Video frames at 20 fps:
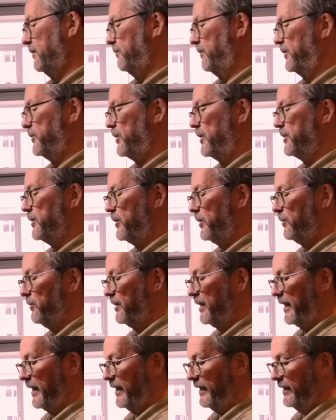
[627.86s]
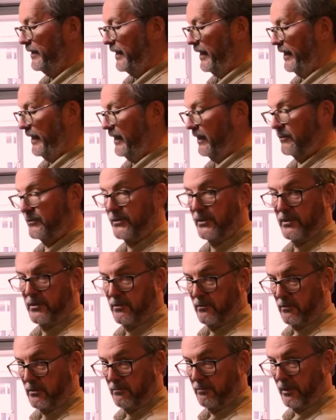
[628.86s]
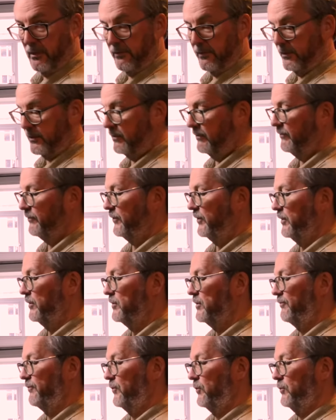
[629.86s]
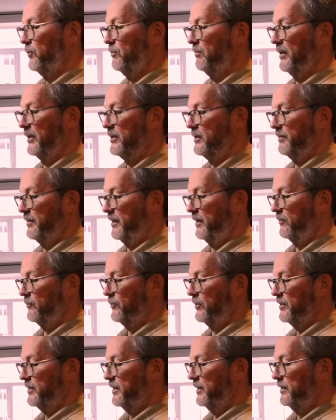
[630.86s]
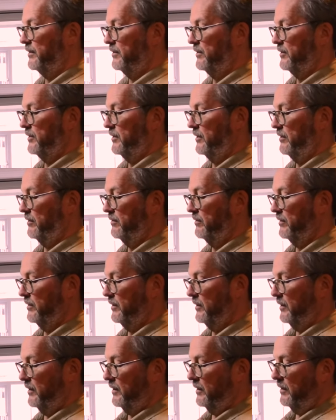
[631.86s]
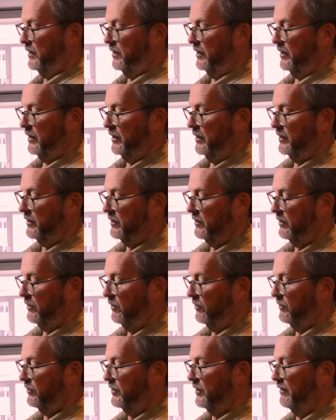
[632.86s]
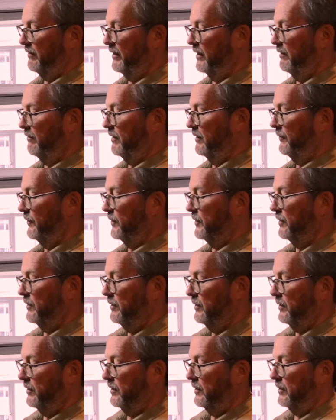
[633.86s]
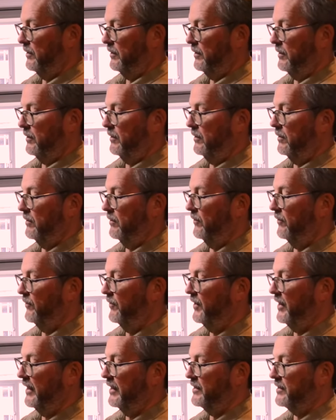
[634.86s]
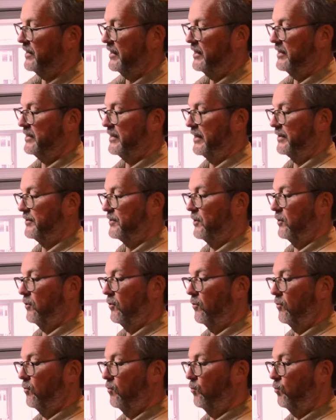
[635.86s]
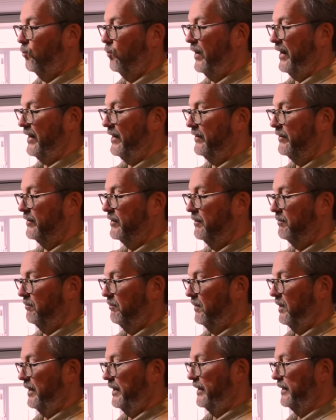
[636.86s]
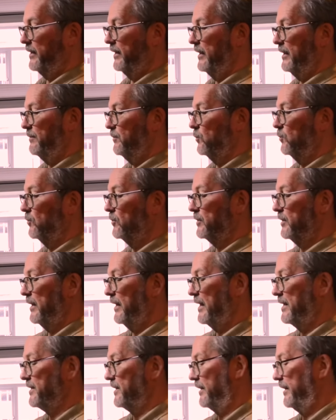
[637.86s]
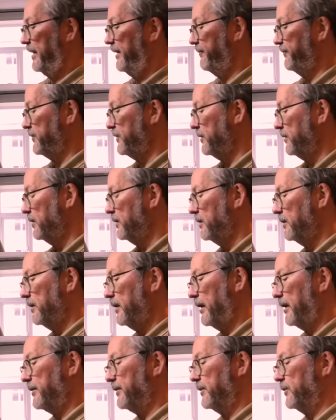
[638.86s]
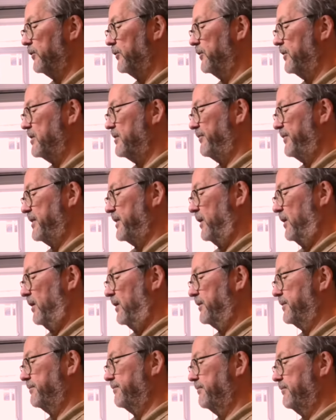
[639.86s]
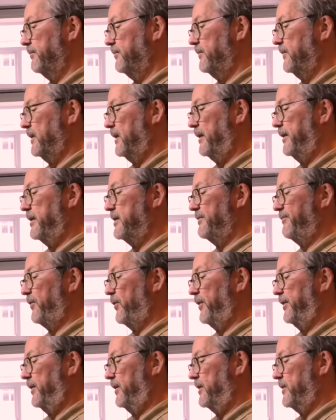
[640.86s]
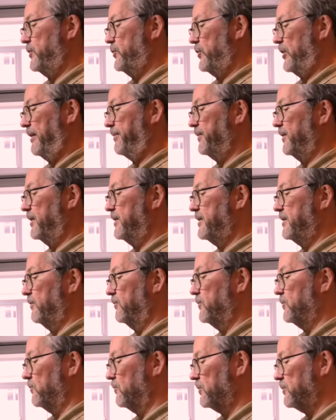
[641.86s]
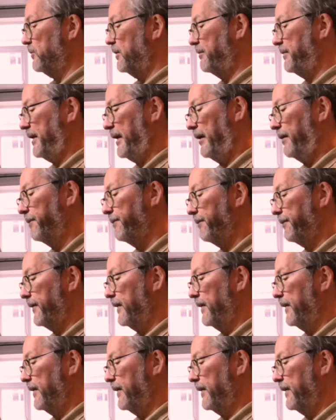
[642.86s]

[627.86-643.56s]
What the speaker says: which is UK layout, it's not American for those of you who might have been interested, so it's not directly relevant. This he sent along with my keyboard as a gift out of the goodness of his heart. And he's a very nice chap and I still talk to him now.